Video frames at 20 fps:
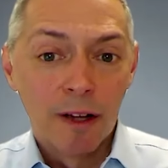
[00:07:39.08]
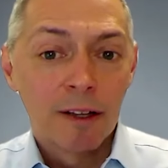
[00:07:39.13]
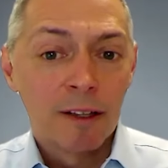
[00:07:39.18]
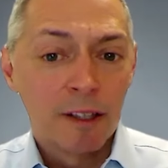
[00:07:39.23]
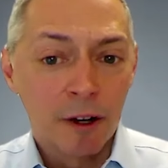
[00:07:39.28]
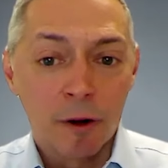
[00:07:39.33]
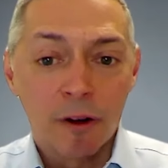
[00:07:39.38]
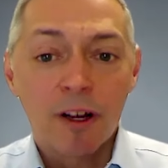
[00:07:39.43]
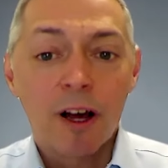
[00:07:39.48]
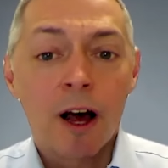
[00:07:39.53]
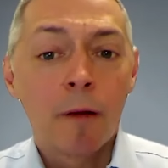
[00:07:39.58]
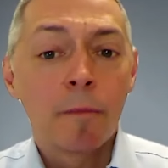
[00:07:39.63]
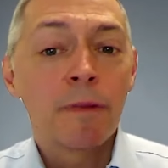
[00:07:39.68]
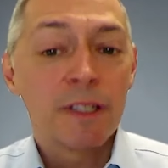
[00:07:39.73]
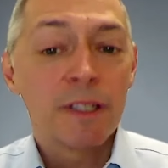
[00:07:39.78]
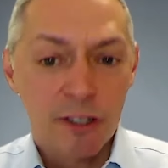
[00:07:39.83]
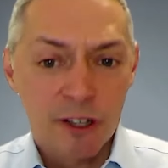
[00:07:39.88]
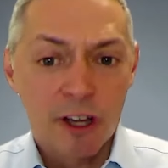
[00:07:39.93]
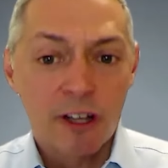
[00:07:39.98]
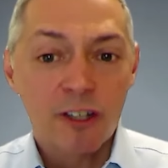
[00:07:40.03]
You know,
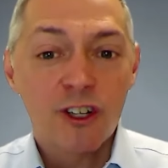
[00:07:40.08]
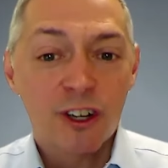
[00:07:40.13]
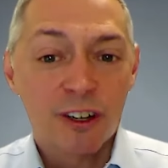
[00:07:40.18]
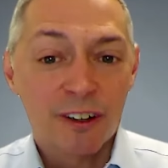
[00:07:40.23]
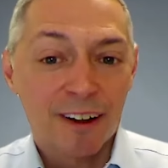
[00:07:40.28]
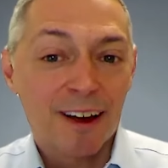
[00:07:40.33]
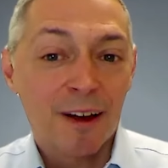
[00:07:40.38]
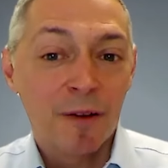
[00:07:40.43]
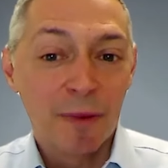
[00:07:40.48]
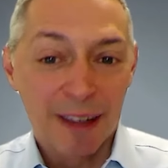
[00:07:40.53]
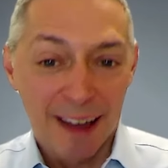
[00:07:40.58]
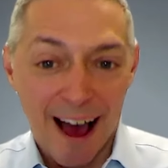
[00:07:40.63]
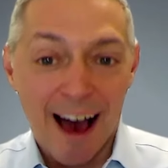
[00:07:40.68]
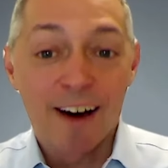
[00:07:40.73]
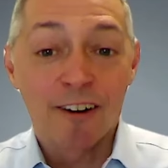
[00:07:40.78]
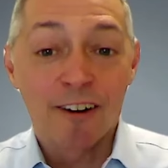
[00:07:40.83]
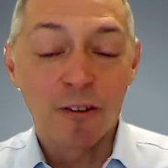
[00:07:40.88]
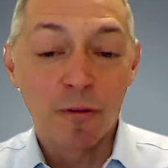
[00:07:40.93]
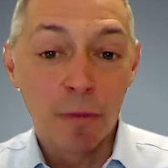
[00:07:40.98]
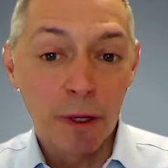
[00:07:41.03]
compensation coming
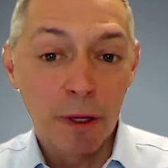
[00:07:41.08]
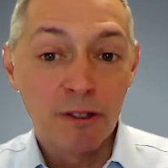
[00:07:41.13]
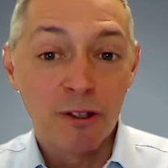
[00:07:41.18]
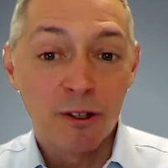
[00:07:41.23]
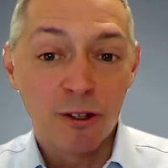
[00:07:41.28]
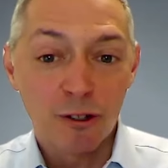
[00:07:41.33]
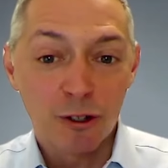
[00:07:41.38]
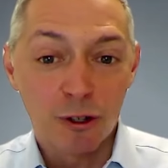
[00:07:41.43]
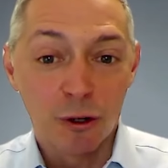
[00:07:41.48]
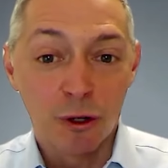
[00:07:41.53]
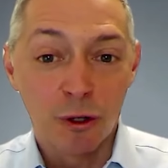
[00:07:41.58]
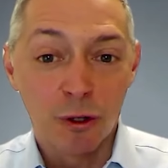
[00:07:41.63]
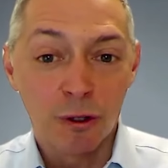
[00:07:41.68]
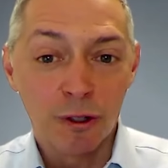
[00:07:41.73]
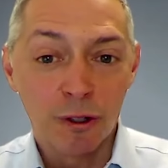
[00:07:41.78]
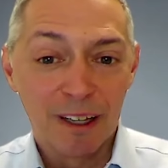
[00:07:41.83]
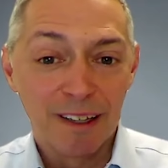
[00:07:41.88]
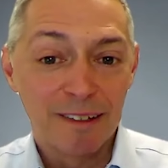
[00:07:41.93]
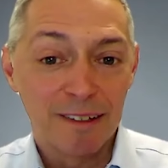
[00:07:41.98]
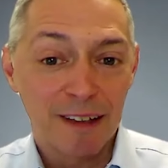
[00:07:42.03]
out of business
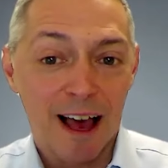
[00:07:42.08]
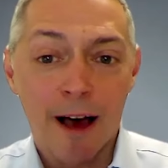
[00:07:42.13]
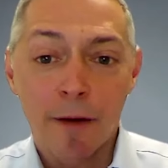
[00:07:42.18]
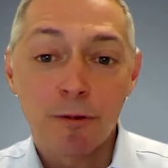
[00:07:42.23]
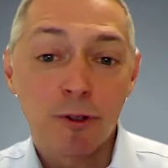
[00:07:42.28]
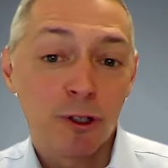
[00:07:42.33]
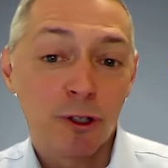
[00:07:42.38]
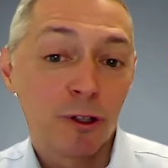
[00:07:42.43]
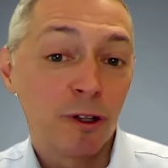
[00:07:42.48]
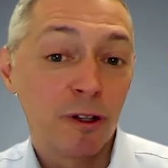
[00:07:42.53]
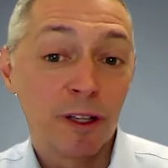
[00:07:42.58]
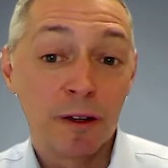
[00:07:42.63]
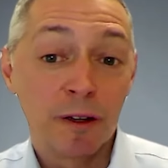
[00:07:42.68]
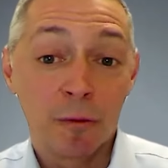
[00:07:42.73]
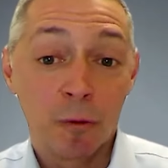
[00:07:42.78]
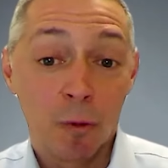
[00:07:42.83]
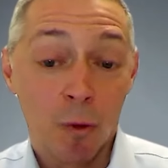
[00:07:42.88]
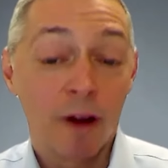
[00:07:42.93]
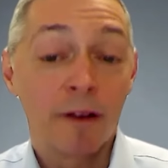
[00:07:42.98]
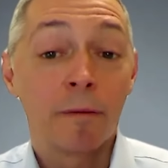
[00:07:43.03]
school is absolutely
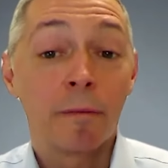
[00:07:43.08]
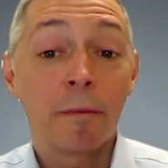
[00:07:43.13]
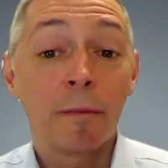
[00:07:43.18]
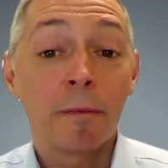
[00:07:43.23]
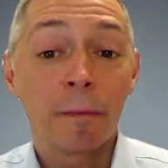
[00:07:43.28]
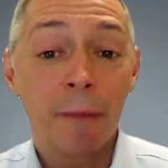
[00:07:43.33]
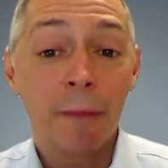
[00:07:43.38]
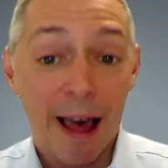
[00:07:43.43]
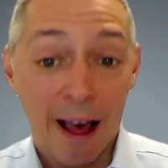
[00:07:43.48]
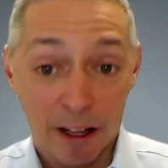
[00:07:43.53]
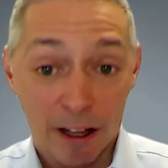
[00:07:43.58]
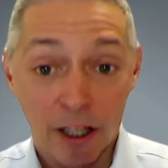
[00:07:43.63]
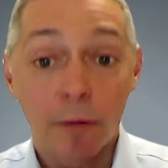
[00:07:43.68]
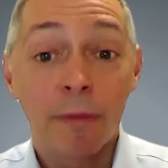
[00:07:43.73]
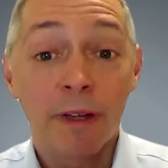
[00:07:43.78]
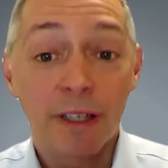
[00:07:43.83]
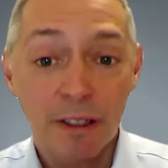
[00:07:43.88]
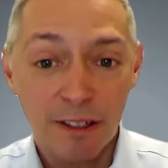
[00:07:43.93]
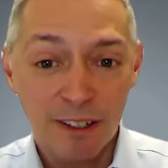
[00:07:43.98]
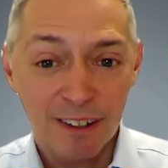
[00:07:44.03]
one
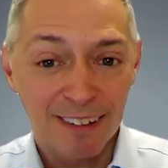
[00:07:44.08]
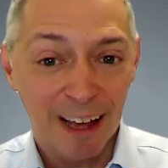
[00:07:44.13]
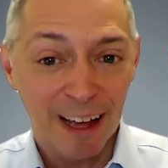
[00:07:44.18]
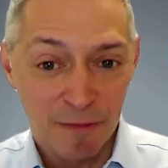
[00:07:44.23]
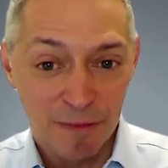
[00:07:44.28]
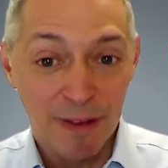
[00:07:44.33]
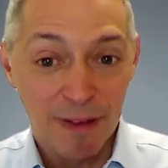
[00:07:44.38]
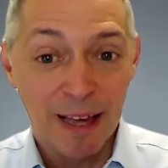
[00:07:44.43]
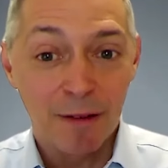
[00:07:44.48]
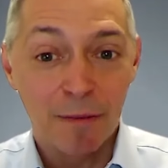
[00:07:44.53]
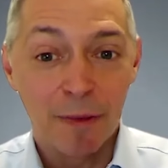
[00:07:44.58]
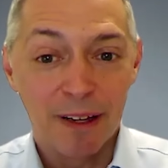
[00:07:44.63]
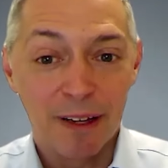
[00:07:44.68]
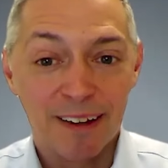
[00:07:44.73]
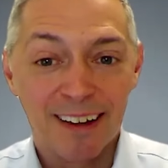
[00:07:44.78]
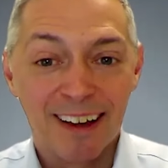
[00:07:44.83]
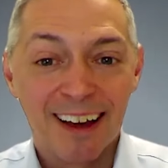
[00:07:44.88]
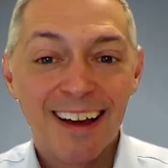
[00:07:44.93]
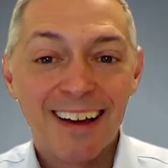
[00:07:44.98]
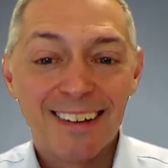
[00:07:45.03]
element that may
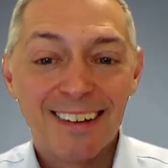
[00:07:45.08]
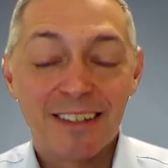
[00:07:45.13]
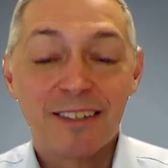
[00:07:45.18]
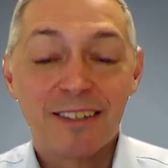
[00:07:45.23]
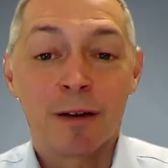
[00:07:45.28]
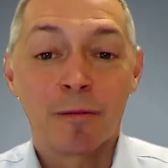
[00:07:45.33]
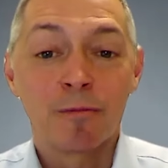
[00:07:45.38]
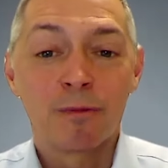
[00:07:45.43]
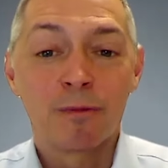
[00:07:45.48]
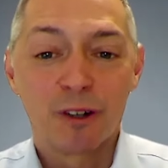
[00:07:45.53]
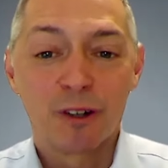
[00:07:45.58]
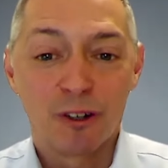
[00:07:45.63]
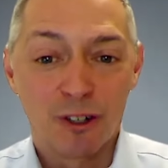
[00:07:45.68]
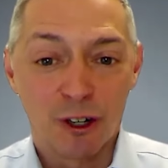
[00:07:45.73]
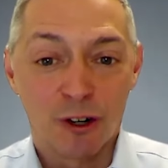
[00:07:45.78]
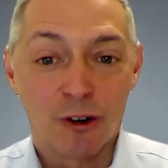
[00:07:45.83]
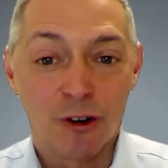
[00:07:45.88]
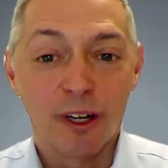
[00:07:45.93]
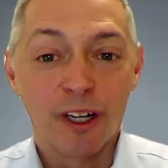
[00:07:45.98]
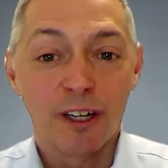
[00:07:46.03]
be to some
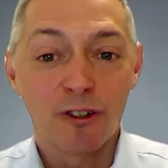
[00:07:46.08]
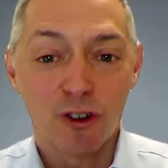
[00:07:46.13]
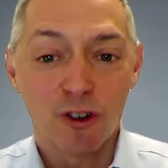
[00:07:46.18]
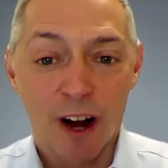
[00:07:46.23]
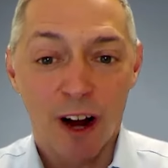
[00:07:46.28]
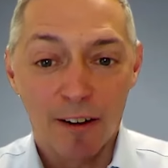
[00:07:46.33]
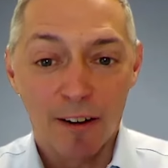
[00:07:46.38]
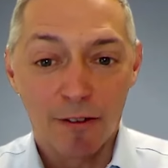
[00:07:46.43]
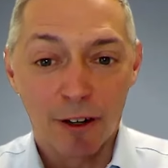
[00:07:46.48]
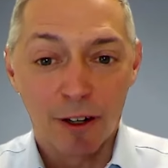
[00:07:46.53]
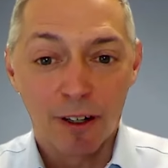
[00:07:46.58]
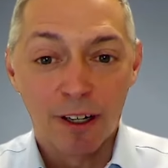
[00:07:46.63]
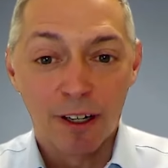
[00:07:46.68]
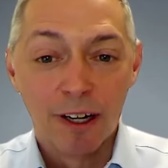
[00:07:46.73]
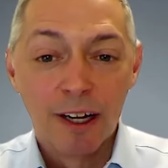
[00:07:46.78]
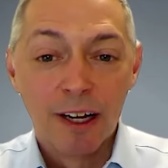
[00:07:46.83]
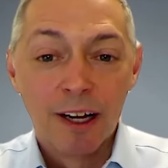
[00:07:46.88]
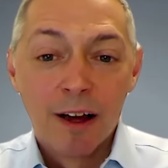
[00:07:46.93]
degree a driver.